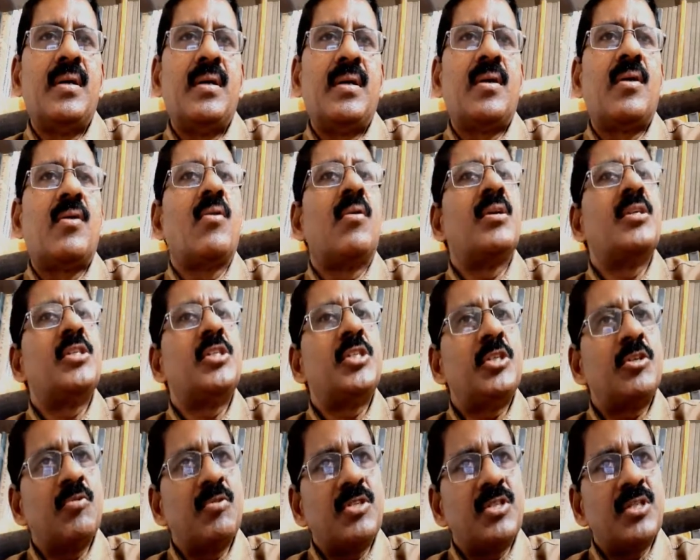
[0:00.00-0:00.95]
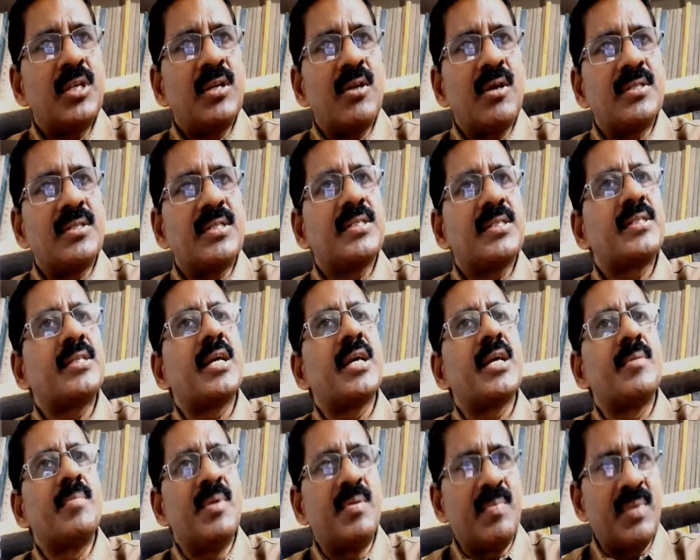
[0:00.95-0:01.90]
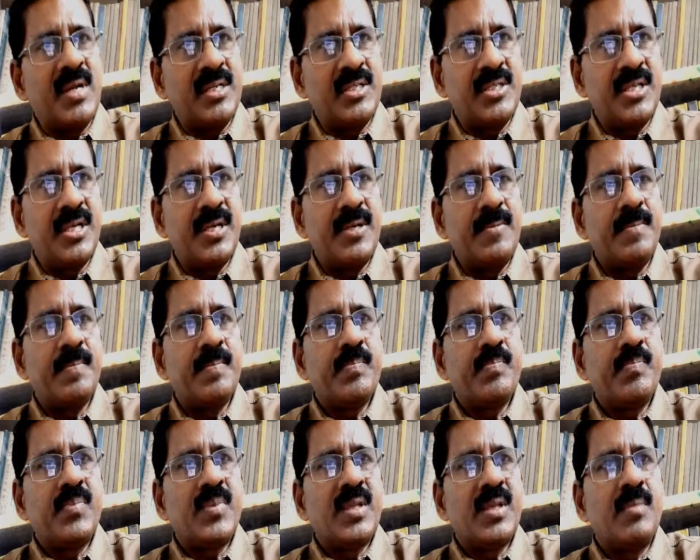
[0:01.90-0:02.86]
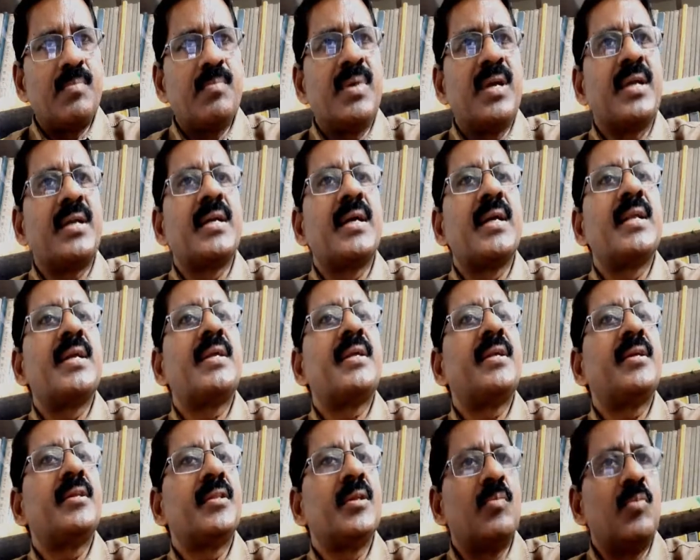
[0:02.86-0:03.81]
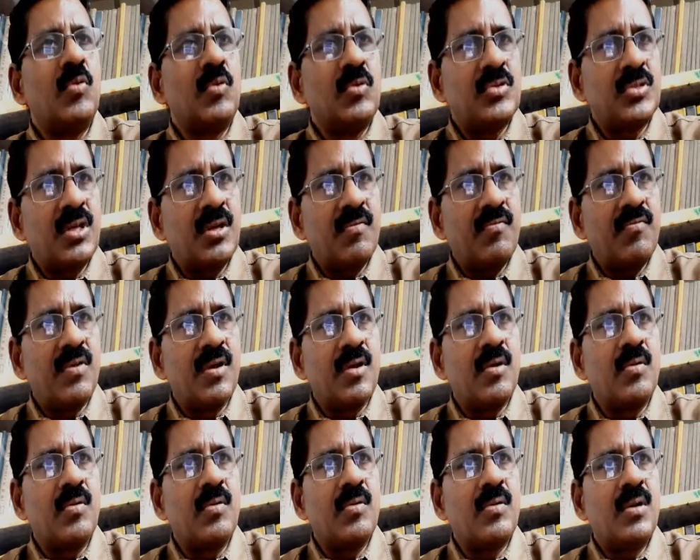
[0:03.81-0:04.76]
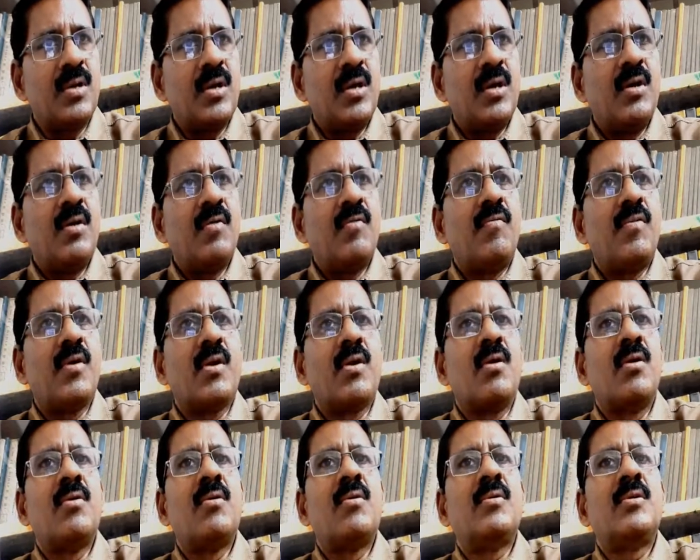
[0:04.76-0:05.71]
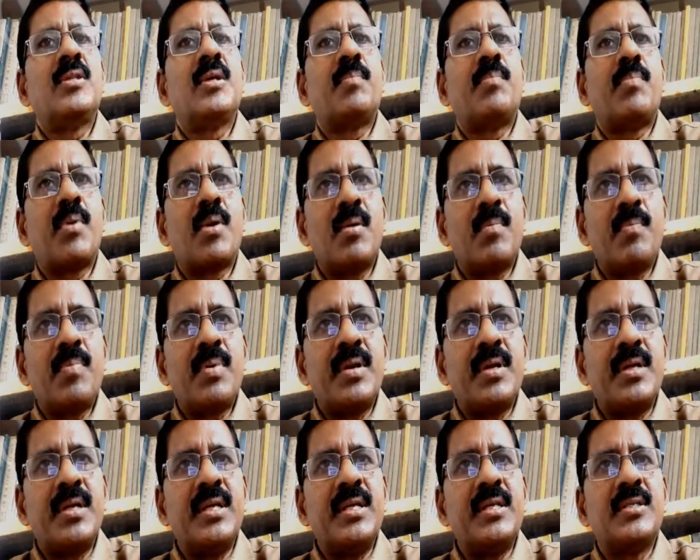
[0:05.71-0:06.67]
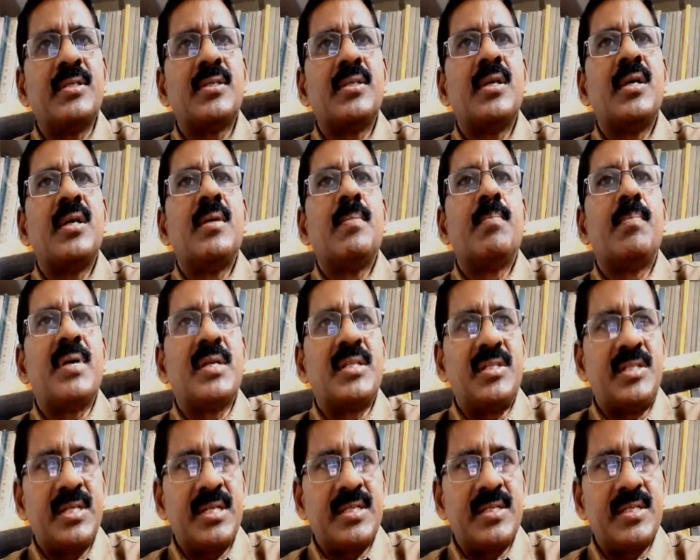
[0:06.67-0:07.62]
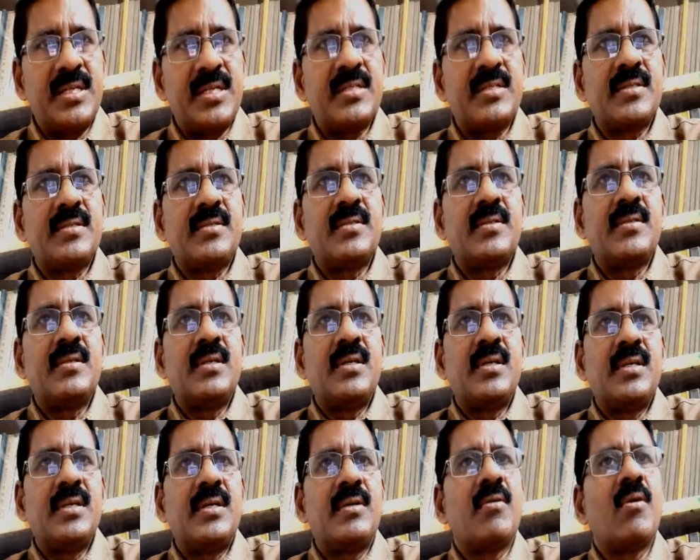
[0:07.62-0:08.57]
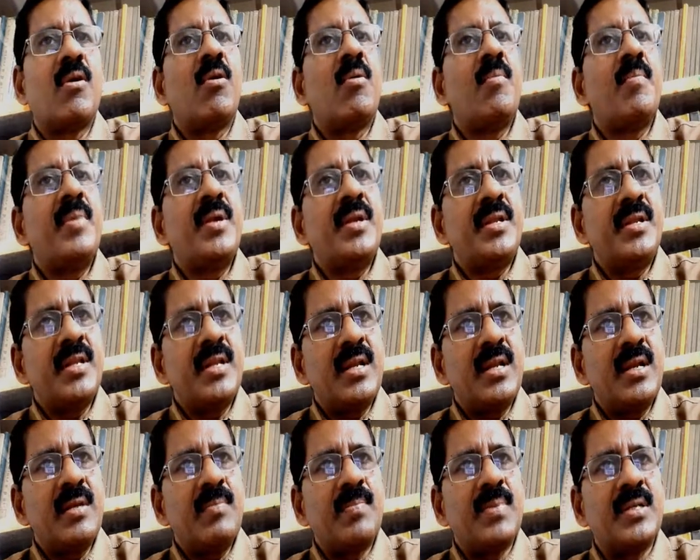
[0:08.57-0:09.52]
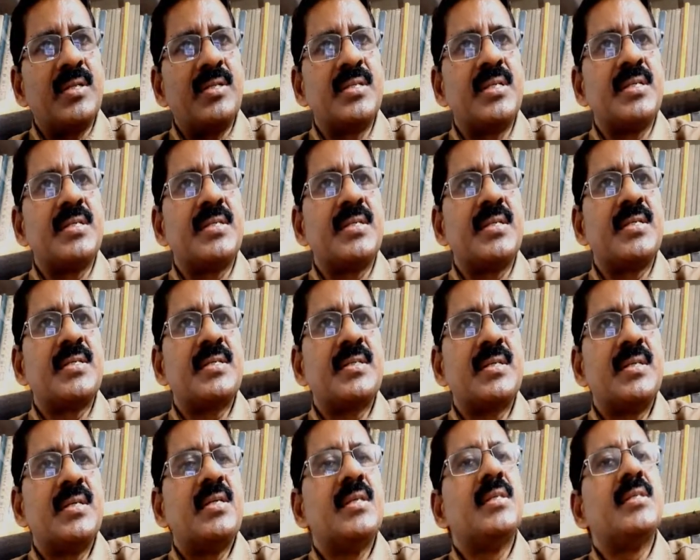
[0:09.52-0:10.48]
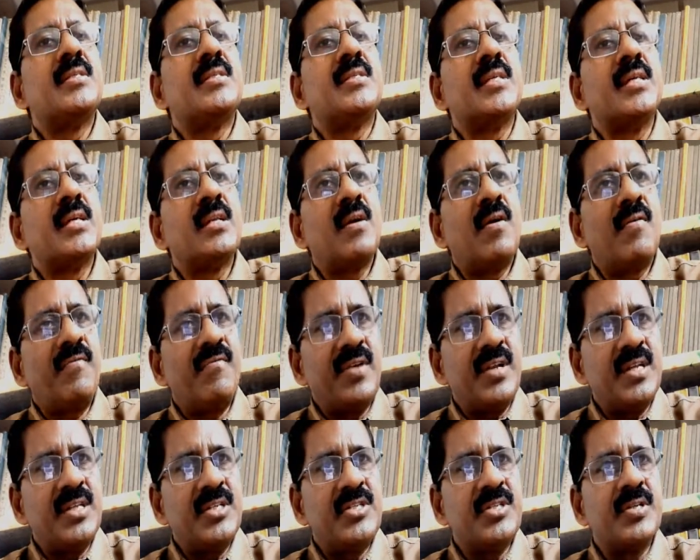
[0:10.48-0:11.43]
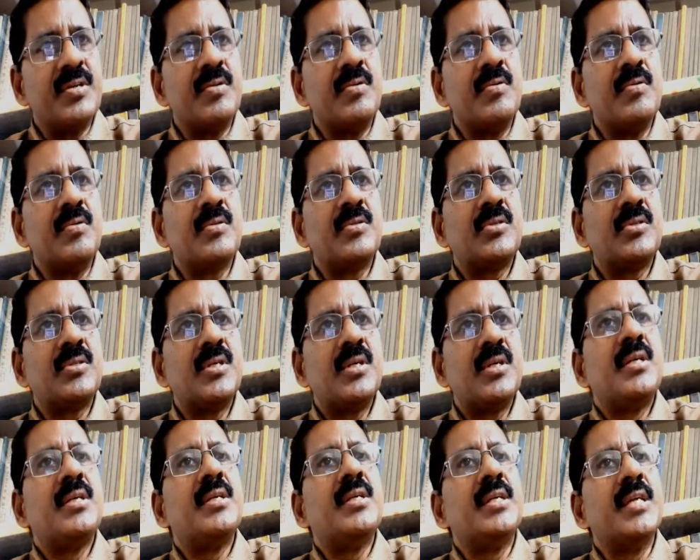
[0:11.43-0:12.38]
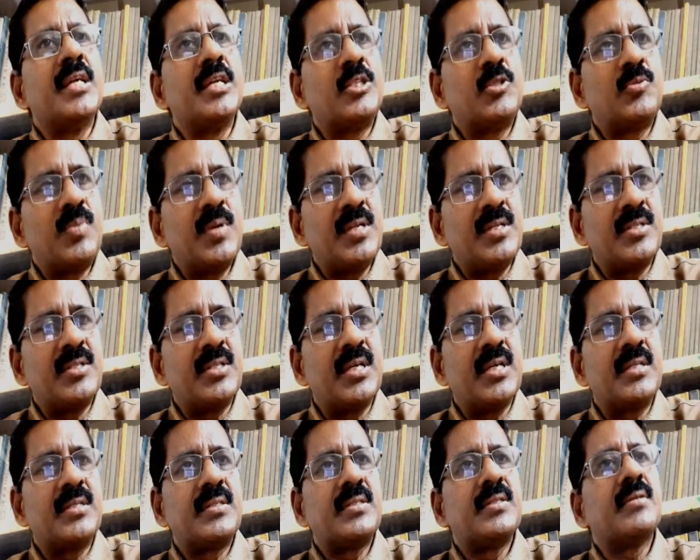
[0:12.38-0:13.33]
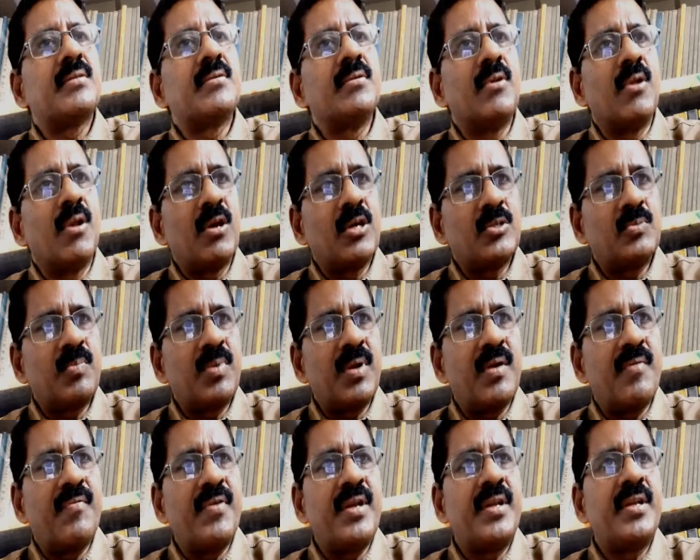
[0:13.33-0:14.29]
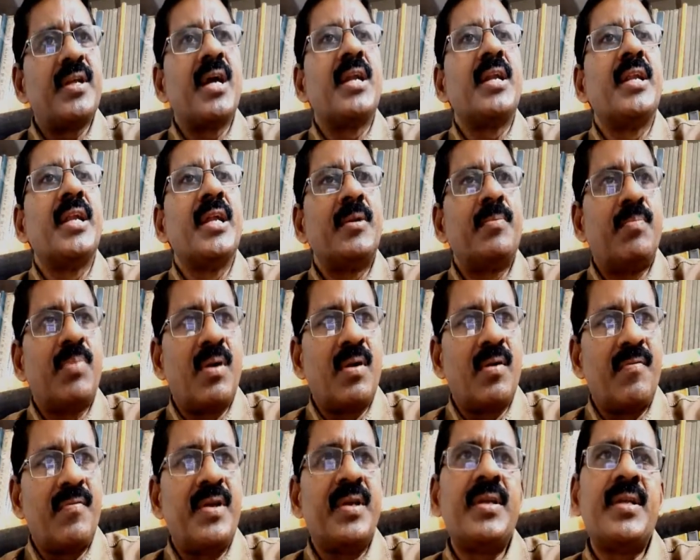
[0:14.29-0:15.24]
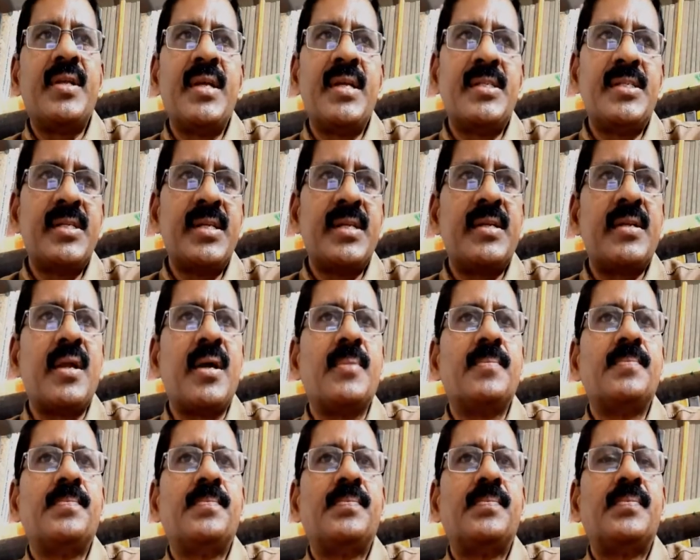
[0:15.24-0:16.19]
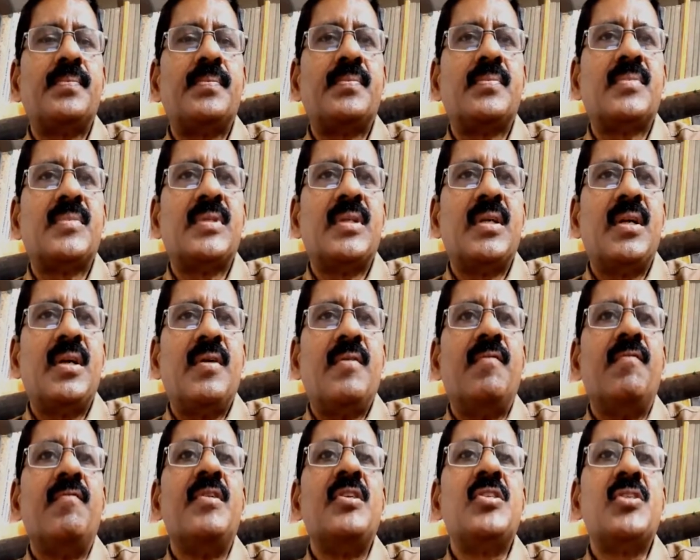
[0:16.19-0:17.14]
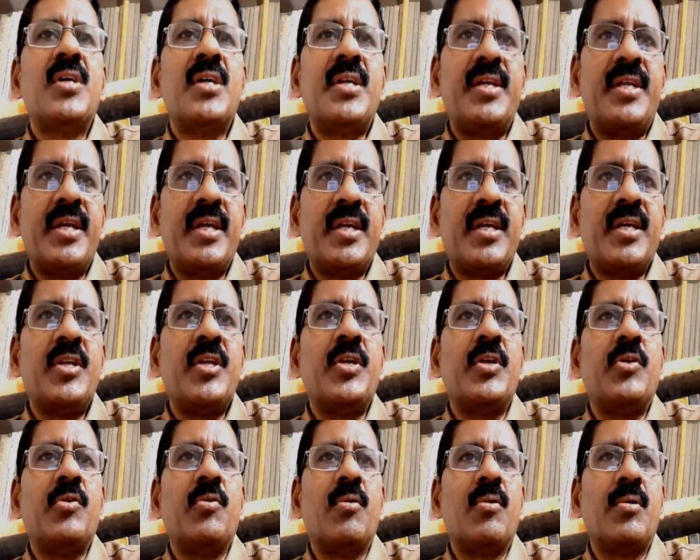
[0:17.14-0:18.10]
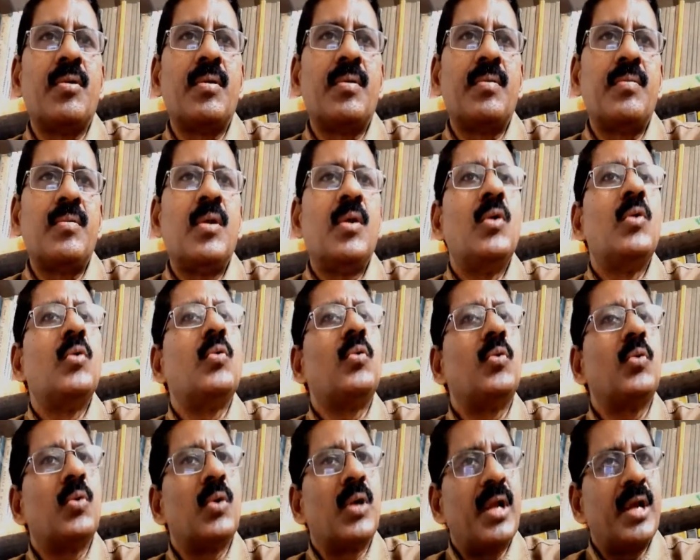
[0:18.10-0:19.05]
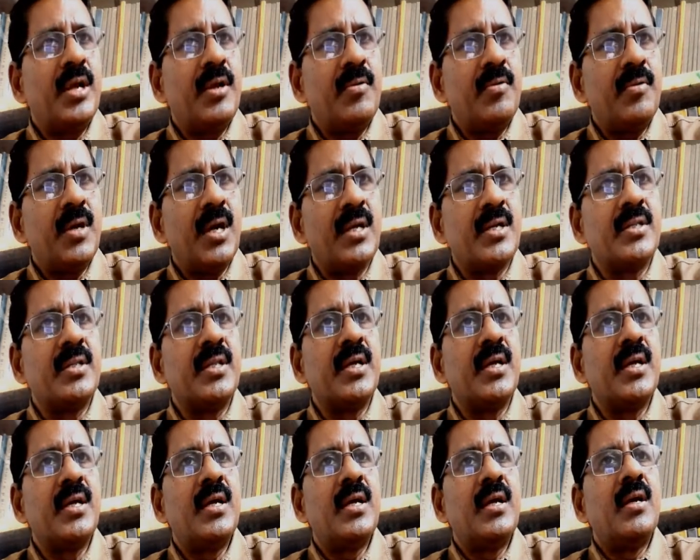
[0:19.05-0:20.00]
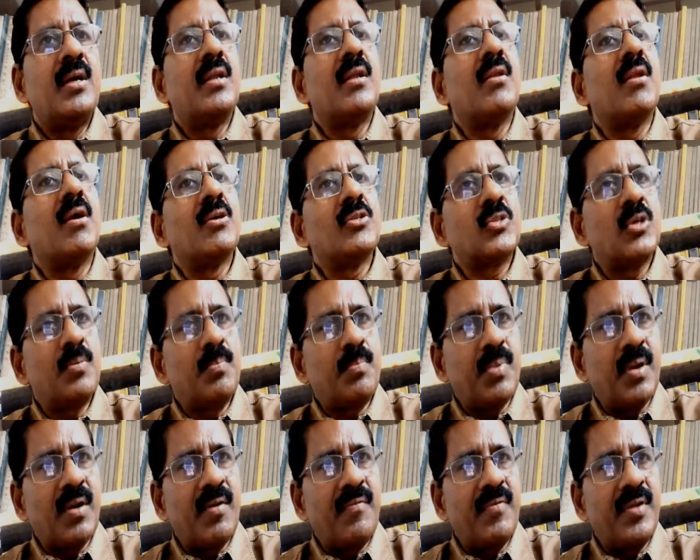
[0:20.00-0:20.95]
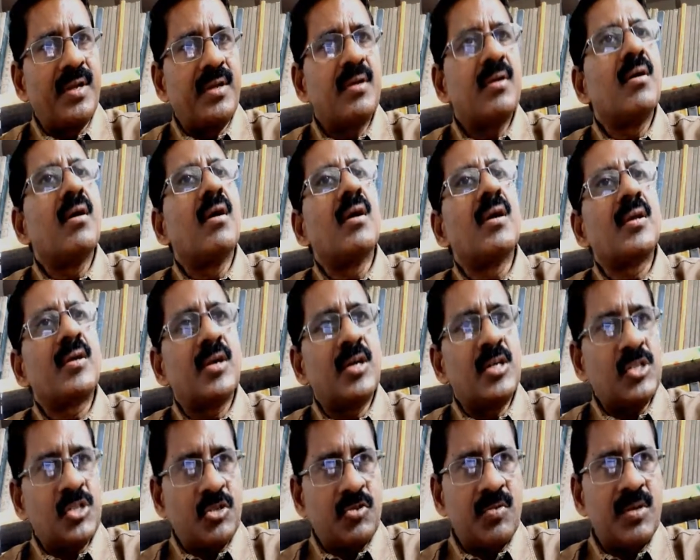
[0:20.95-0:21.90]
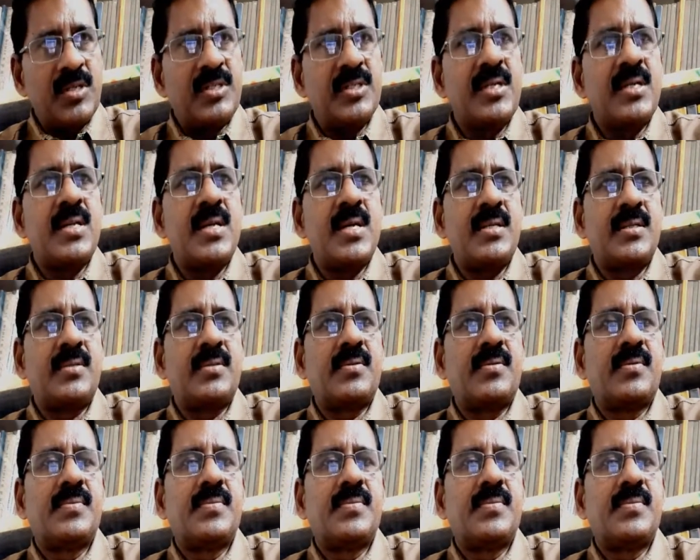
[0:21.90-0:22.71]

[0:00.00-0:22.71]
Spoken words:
Consequential losses can be measured by collecting the books of account for all the properties purchases, raw material purchases, sale of finished goods, expenses, gross profit and net profit, etc., which are taken into account to arrive at the loss of profit or consequential loss.